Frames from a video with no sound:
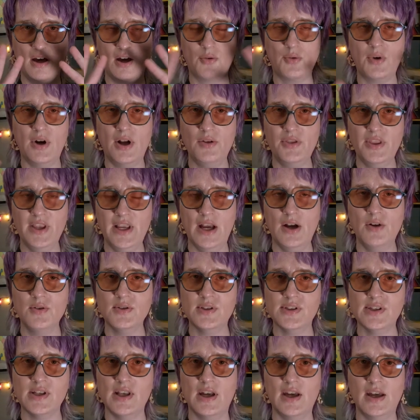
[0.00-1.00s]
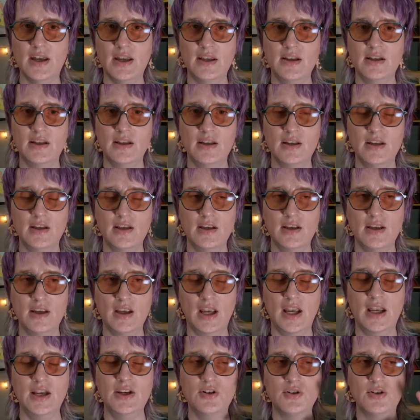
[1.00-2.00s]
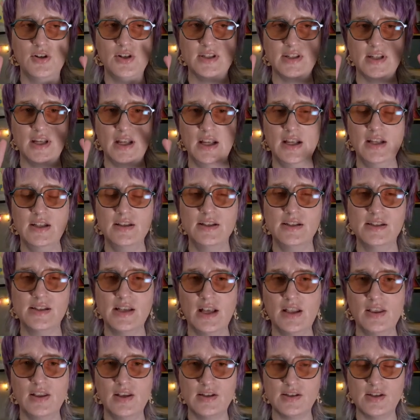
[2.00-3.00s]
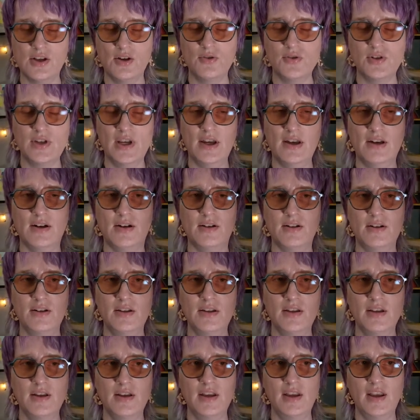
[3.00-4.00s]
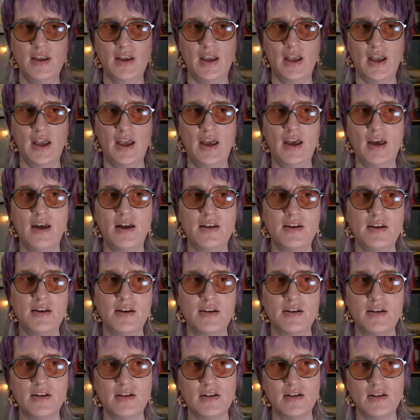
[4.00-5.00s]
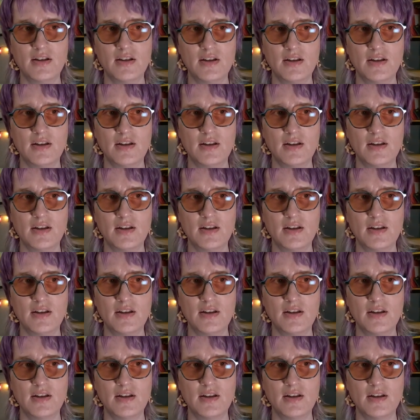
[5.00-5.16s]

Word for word: around the outside, and you're just inside this hotel, and